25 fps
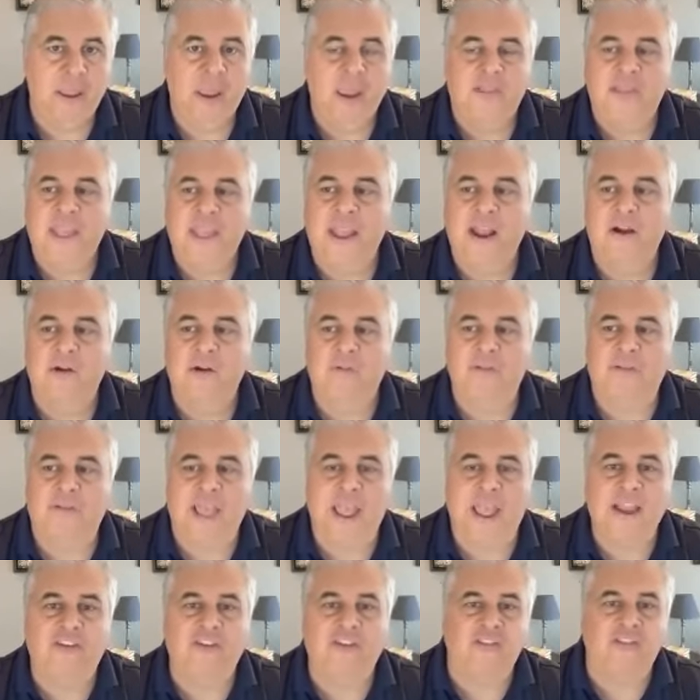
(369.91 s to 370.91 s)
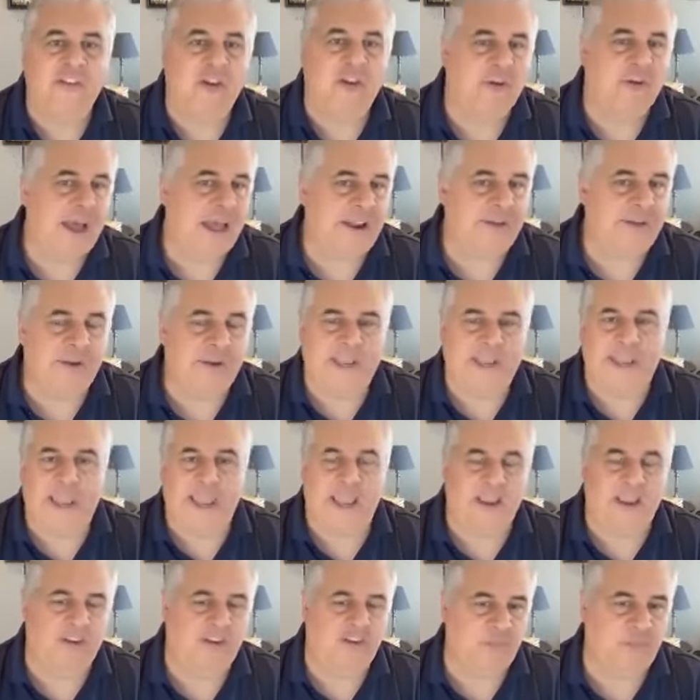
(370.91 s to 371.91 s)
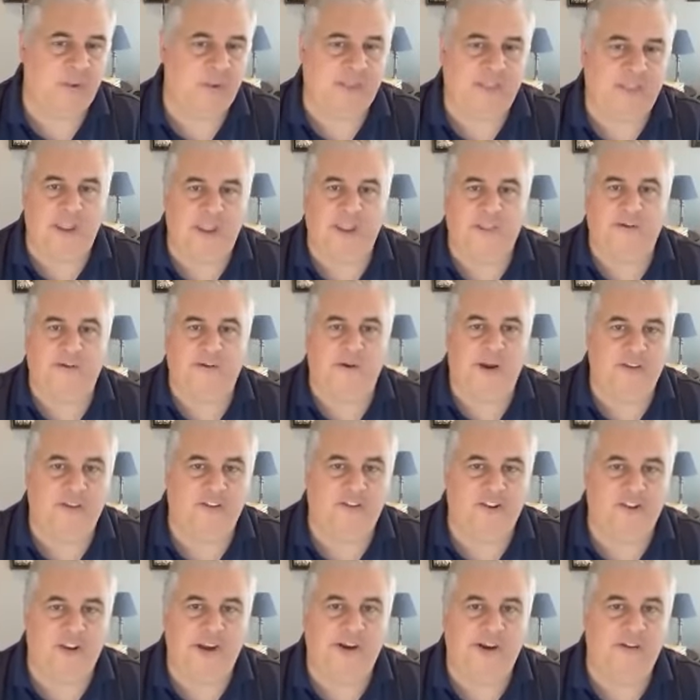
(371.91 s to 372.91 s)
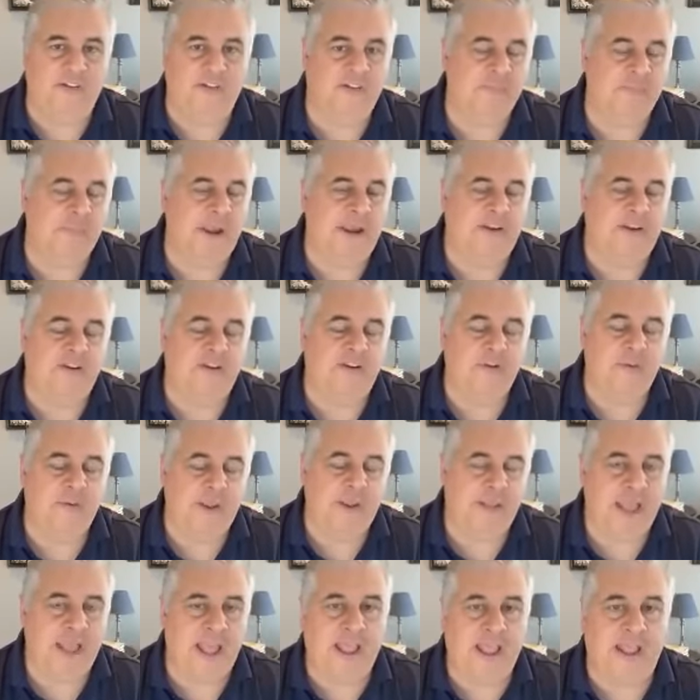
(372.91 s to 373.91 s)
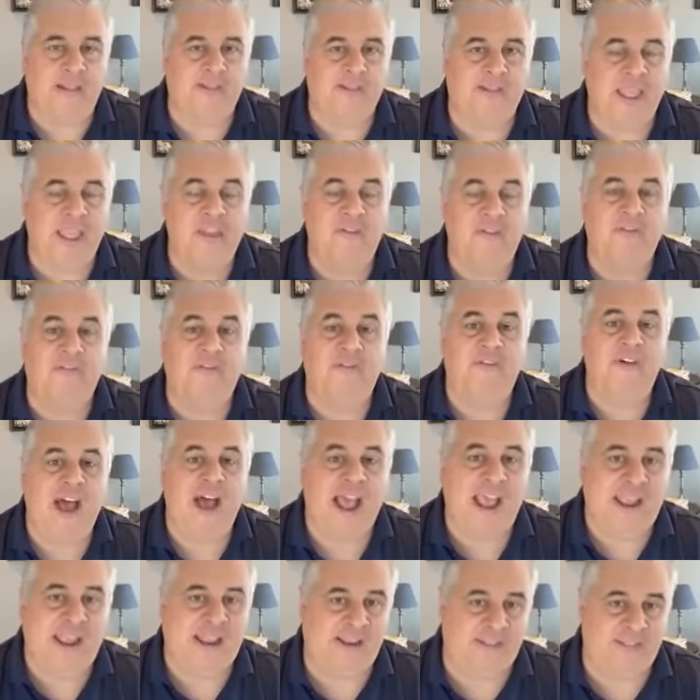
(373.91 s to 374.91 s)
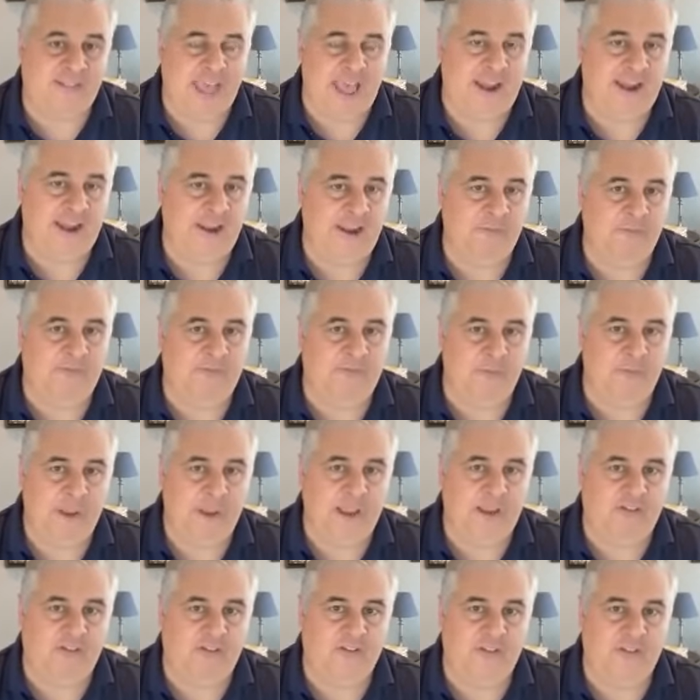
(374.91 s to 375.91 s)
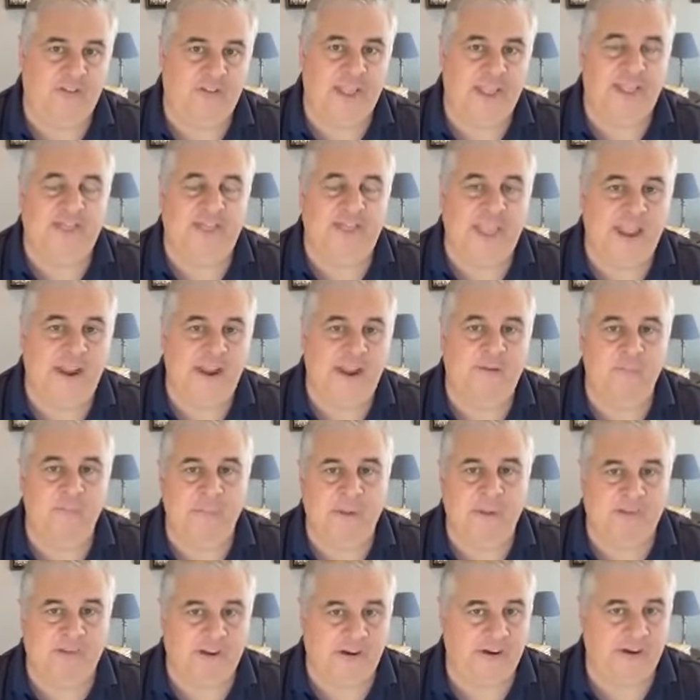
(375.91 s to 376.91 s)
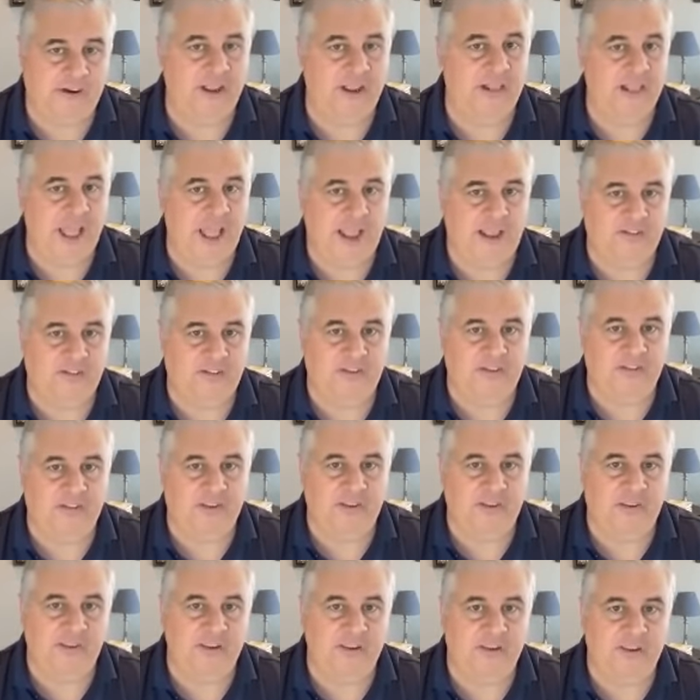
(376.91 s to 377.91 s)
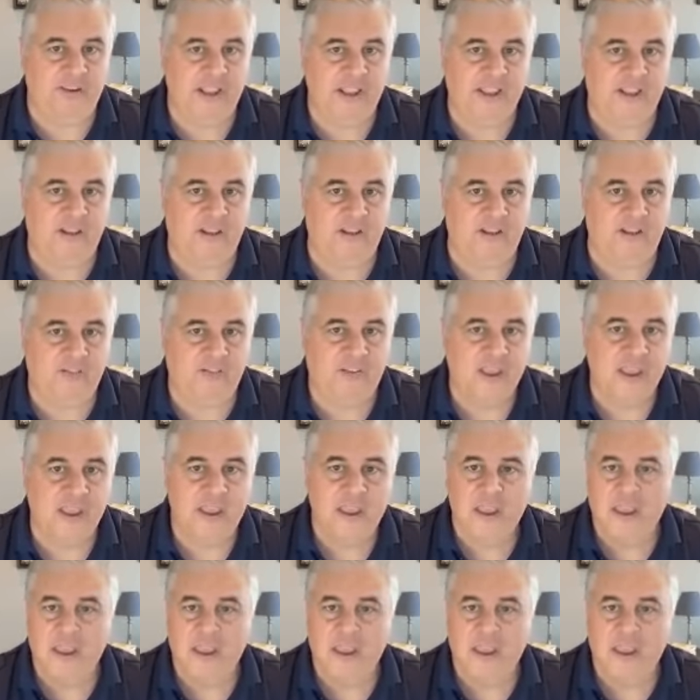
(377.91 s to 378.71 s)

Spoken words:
They just know how to engage with the other engineers. And by doing that, they find that information that then materializes into deals.